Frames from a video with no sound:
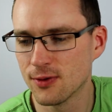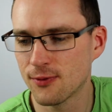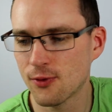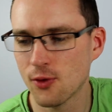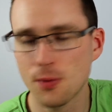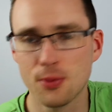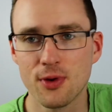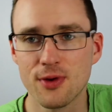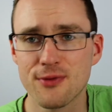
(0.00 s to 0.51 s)

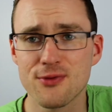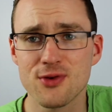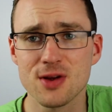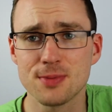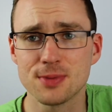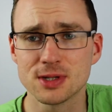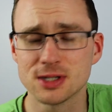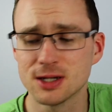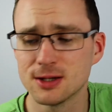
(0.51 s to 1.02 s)

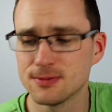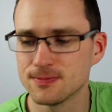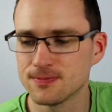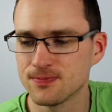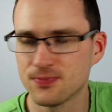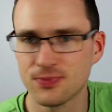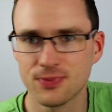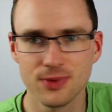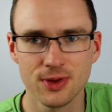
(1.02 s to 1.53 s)
4.3%,
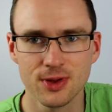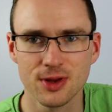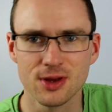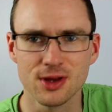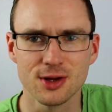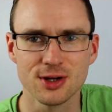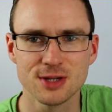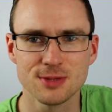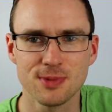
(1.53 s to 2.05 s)

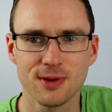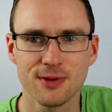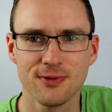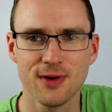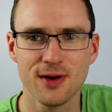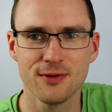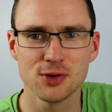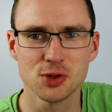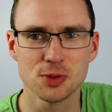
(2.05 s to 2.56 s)
nice big
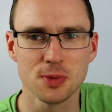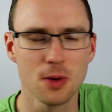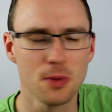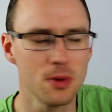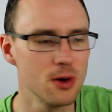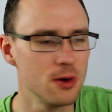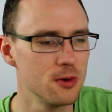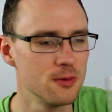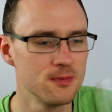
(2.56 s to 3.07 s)
500ml
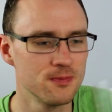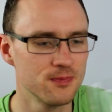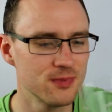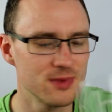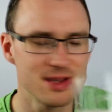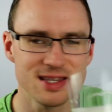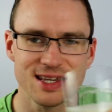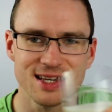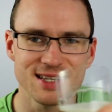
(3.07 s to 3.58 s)
bottle,
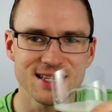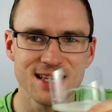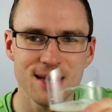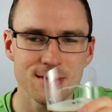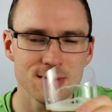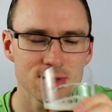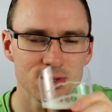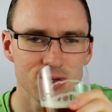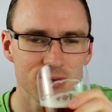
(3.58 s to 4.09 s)
tastes
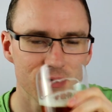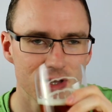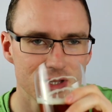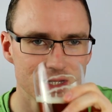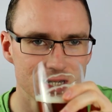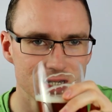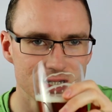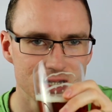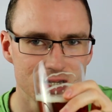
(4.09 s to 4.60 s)
absolutely
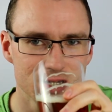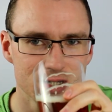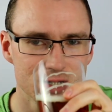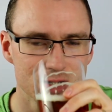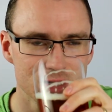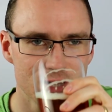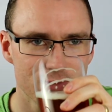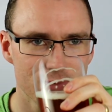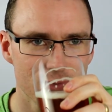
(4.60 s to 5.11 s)
fantastic. It's
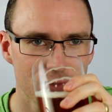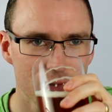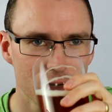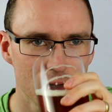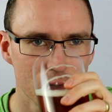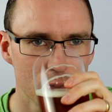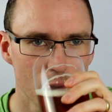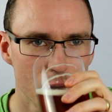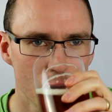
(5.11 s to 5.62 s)
just
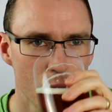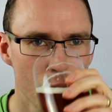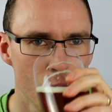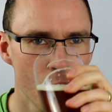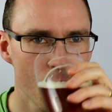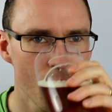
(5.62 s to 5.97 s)
everything you want.